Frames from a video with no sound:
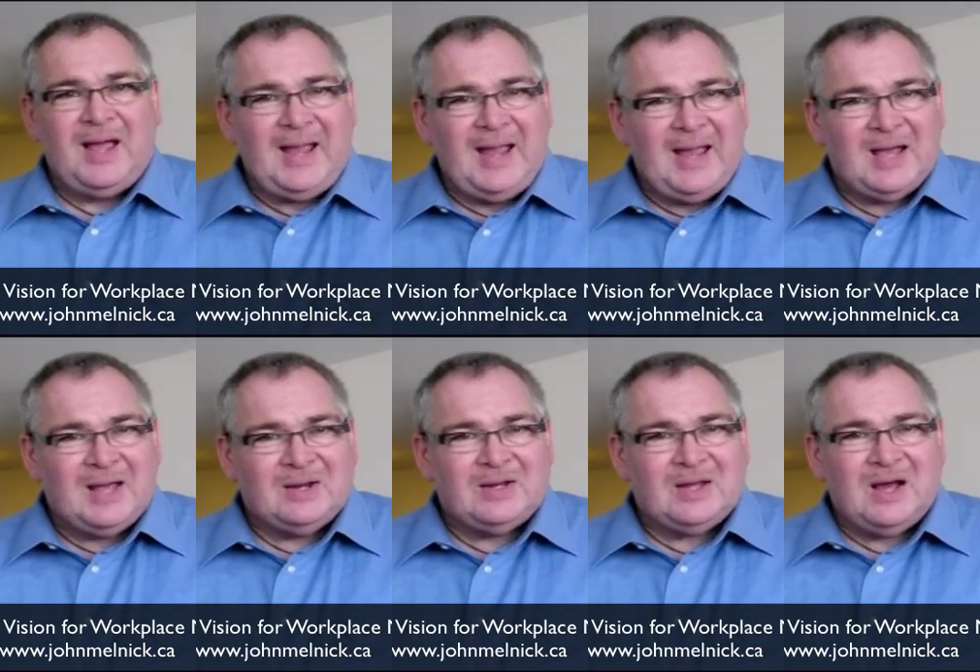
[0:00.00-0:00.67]

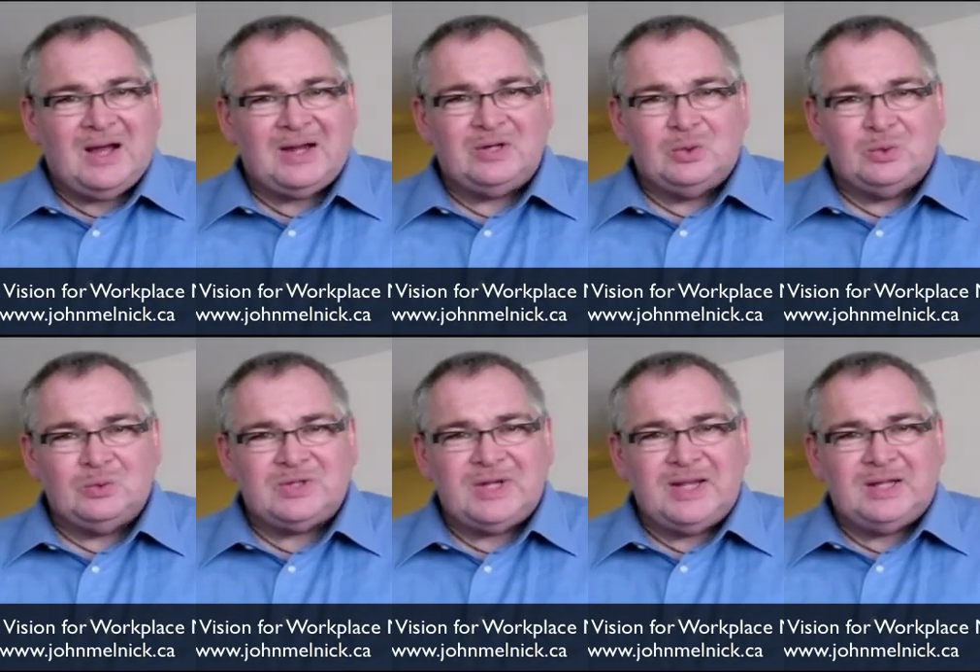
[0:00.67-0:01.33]
and I don't
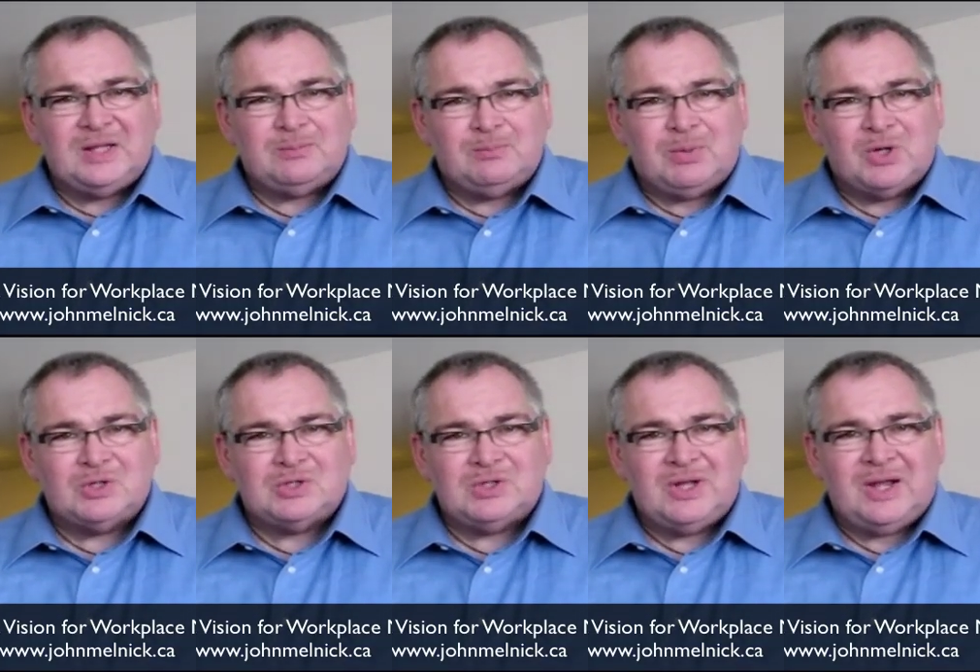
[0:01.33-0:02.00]
take it
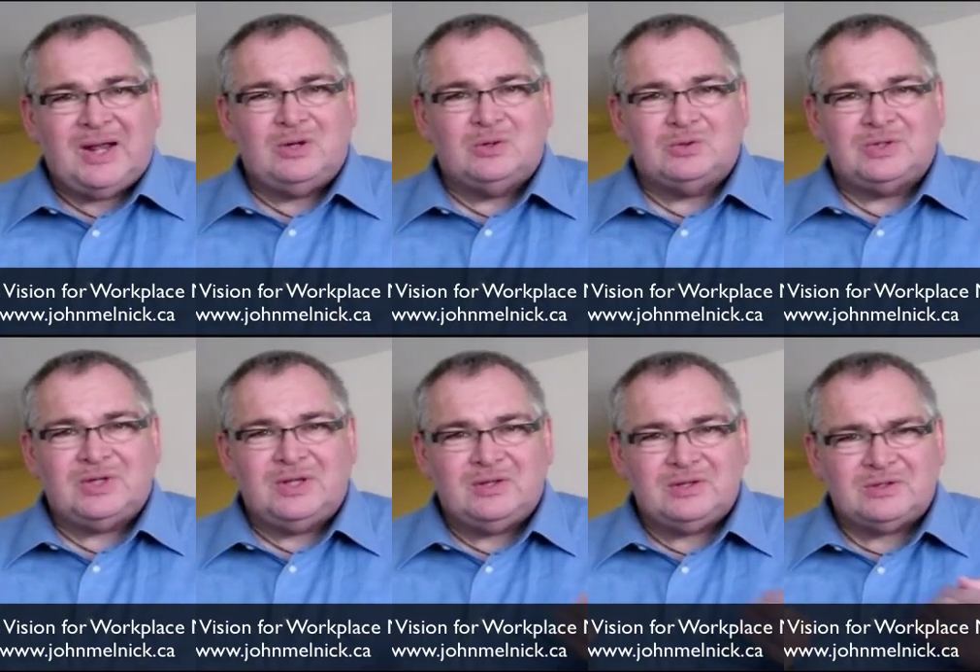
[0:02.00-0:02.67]
personally. I don't
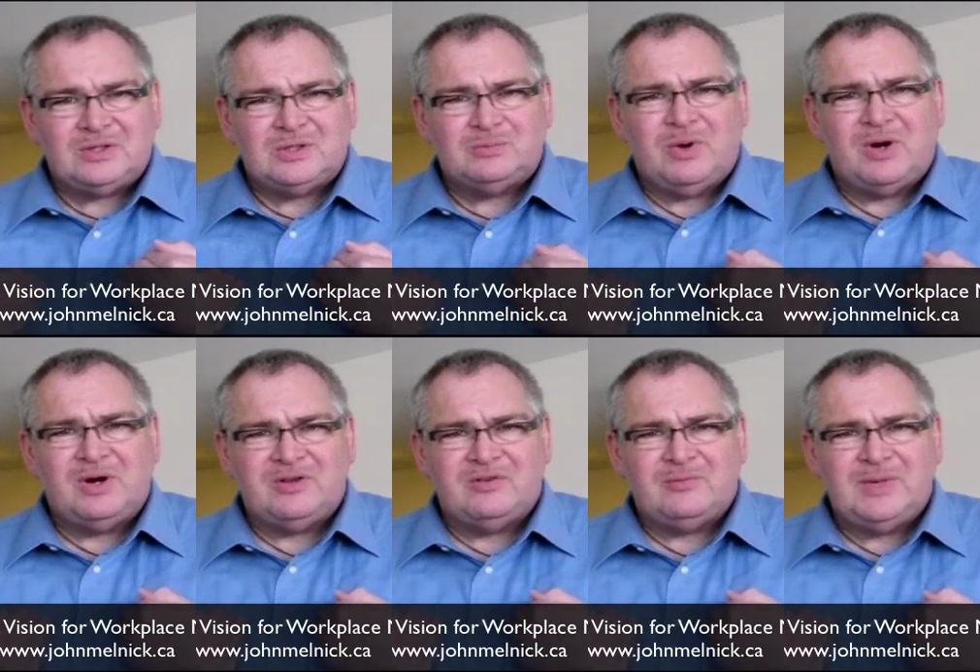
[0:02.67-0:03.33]
say this is
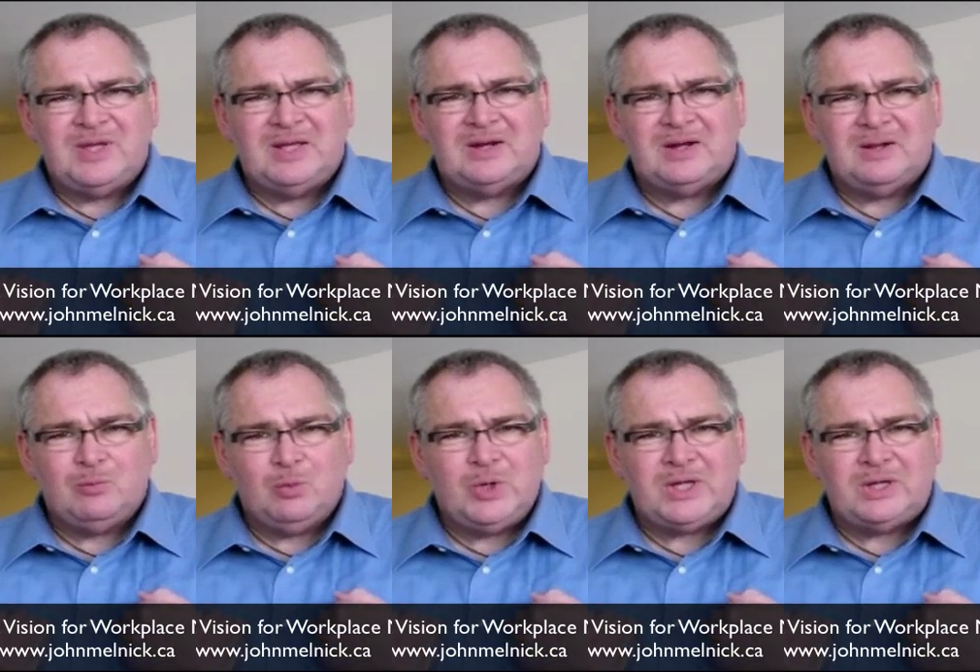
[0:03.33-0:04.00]
part of me and
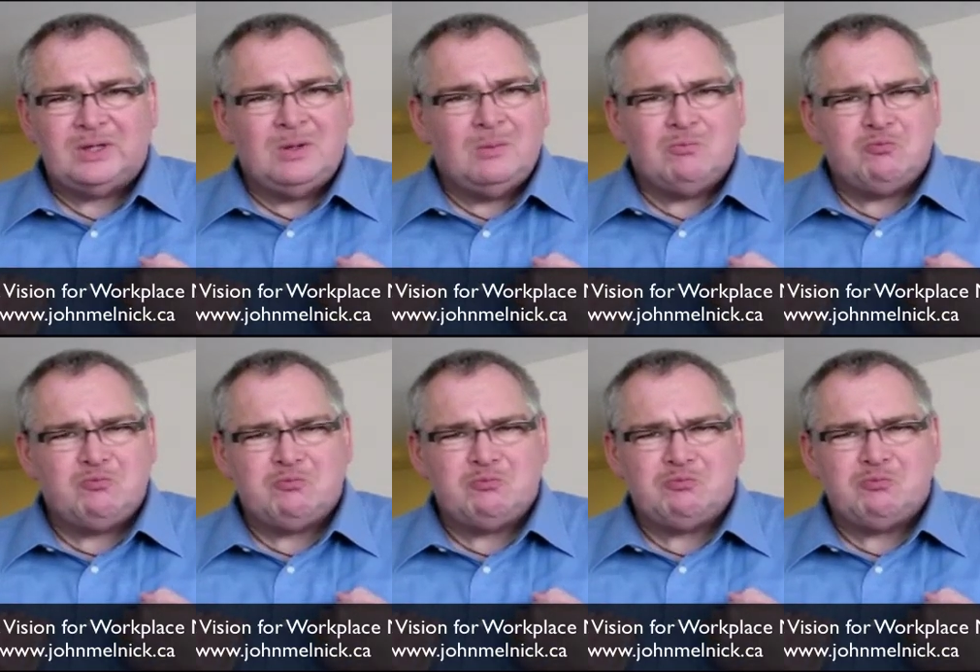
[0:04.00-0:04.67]
I'm weak.
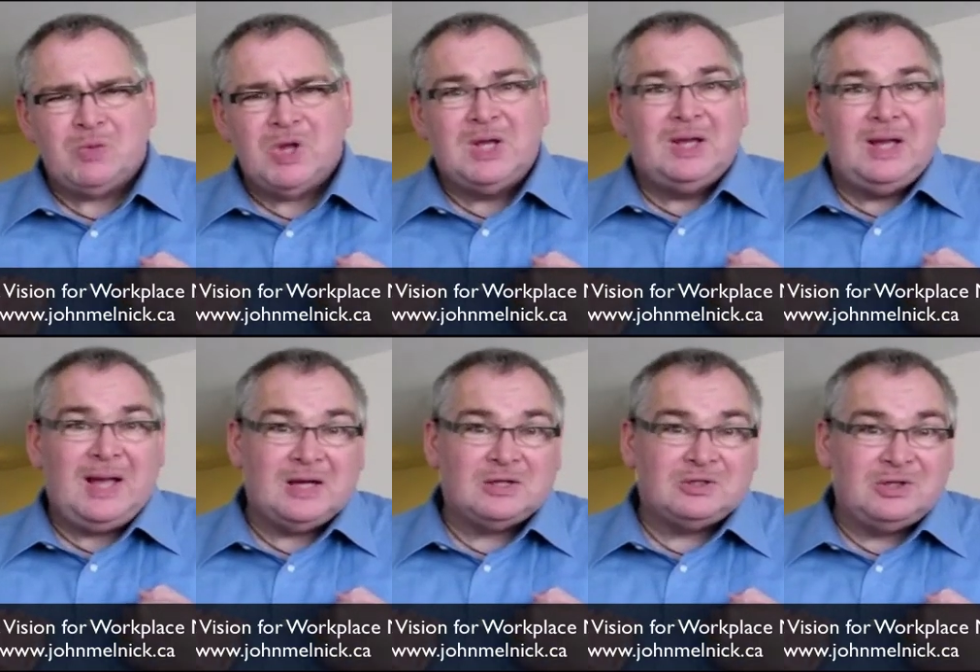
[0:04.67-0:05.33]

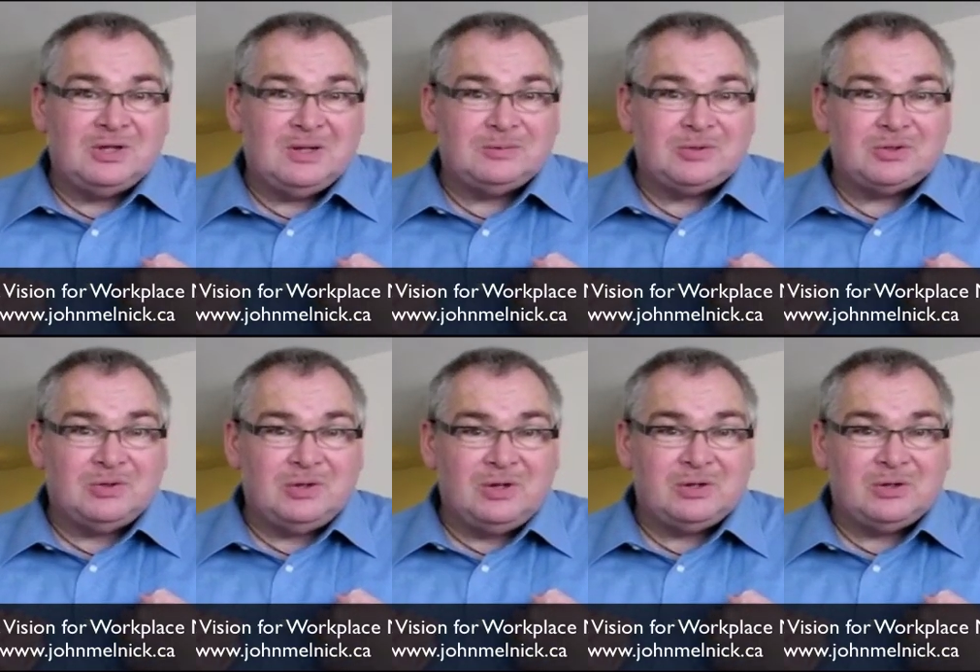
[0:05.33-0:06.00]
Actually, I'm
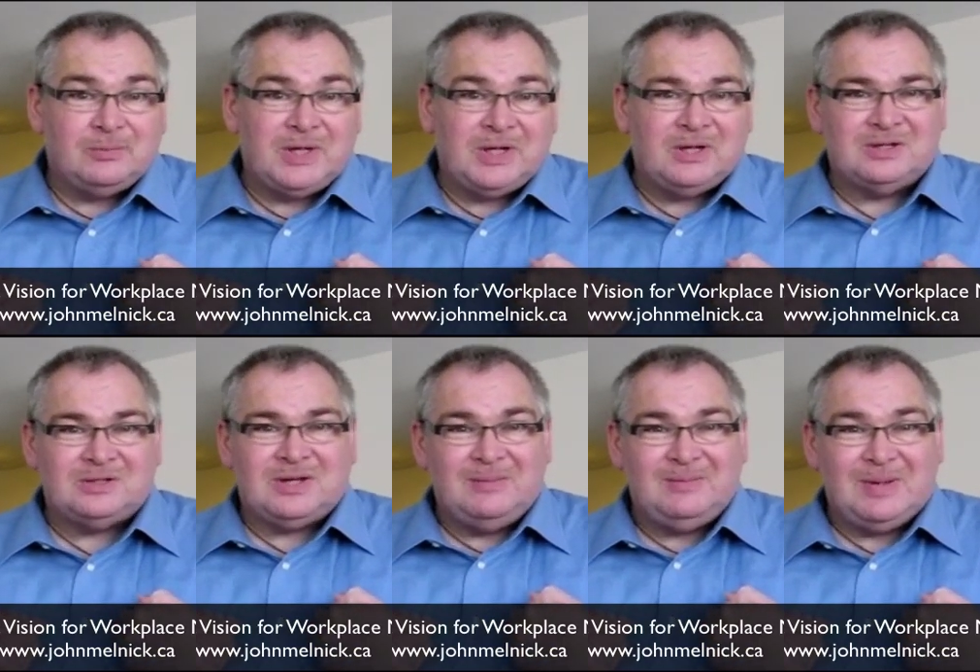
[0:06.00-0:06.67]
stronger
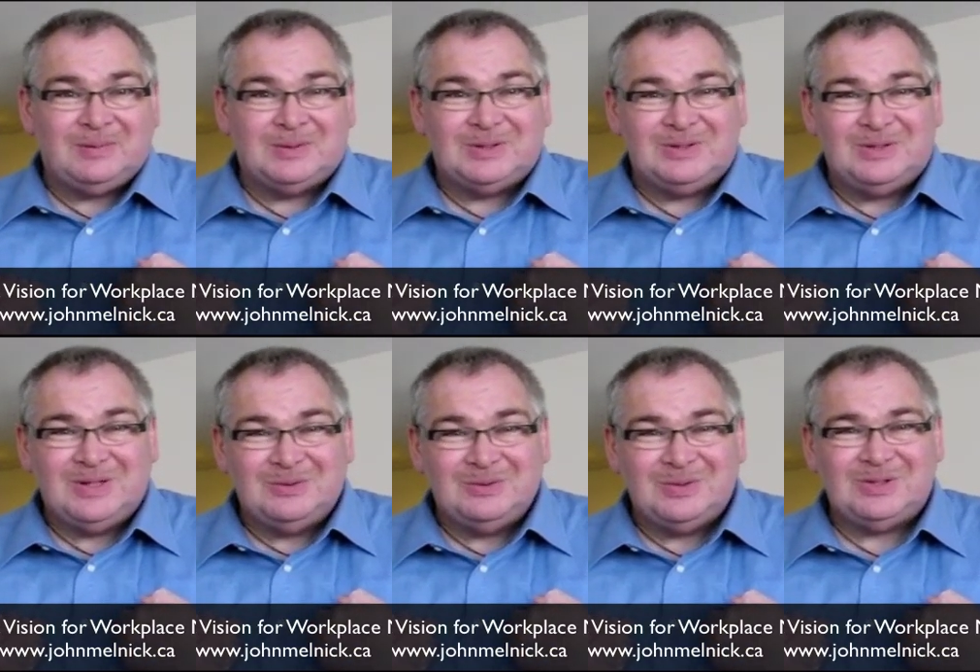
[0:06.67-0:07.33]
because I'm able to
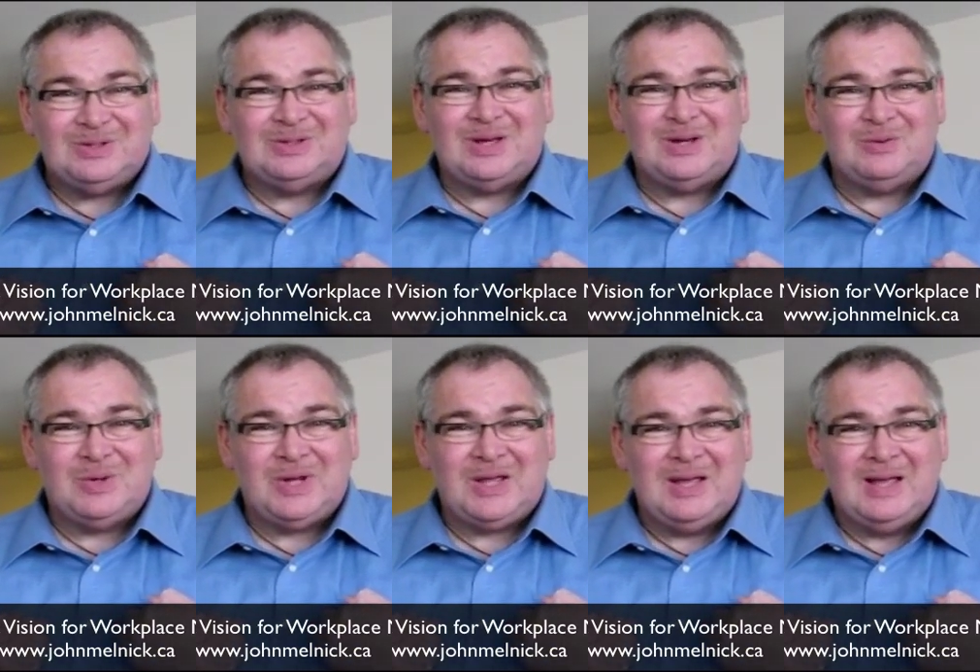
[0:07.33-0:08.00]
deal with it that
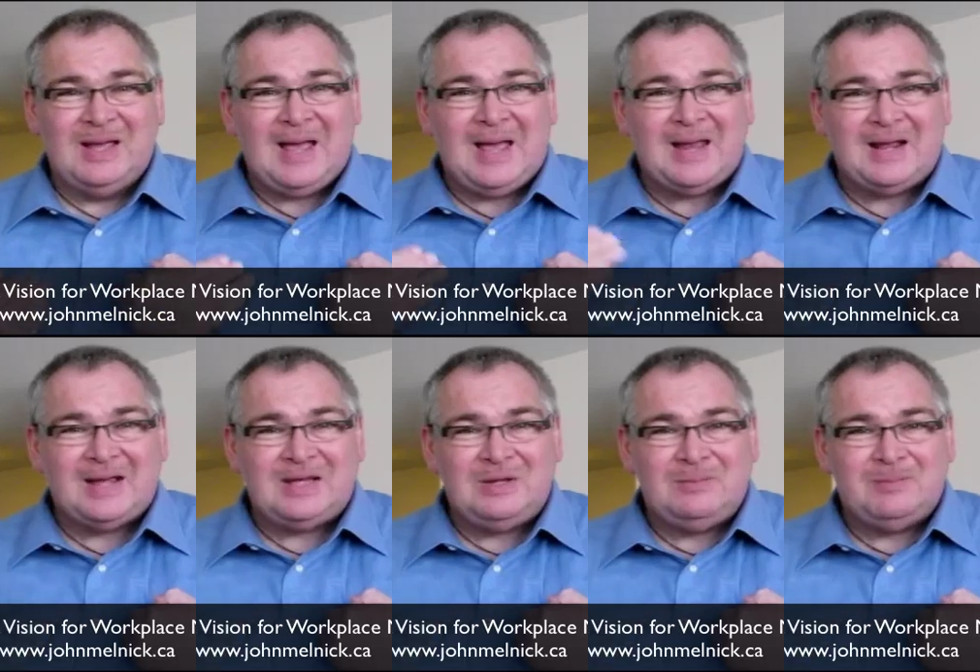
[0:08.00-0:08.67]
way, and I
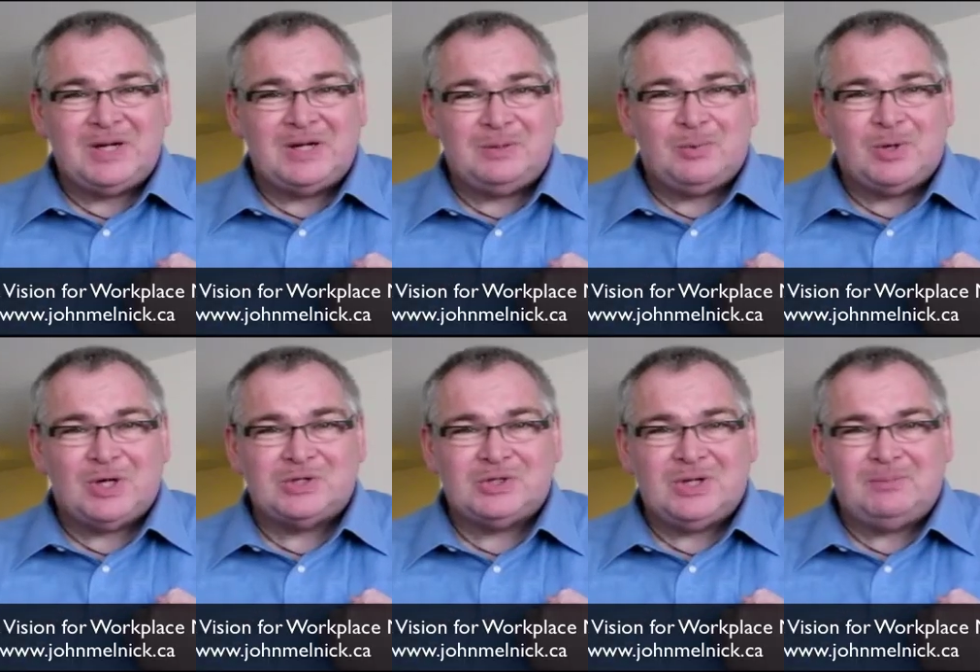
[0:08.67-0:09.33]
keep my
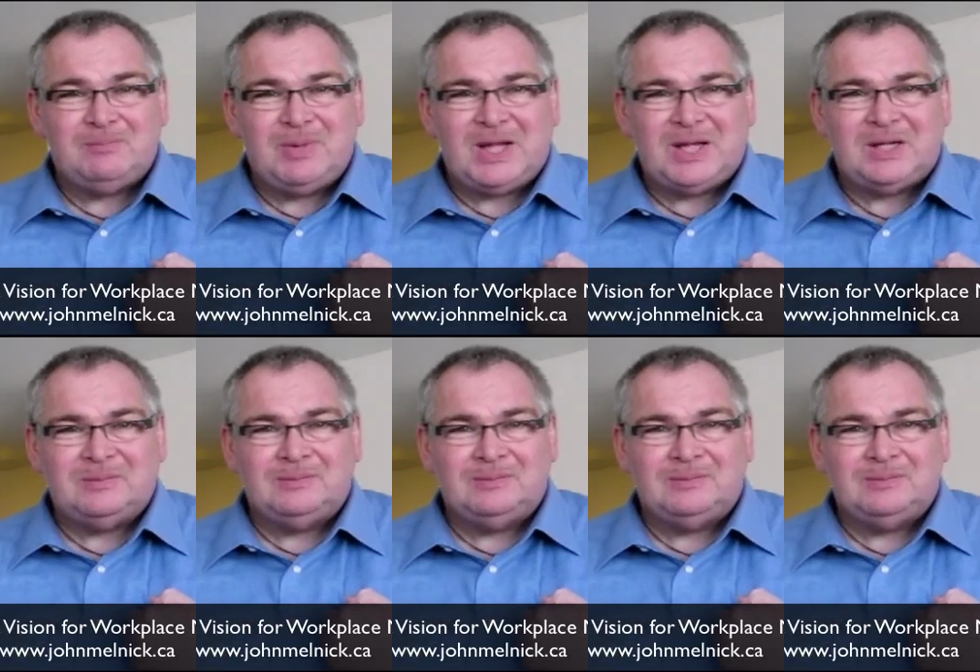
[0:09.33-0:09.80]
depression at bay.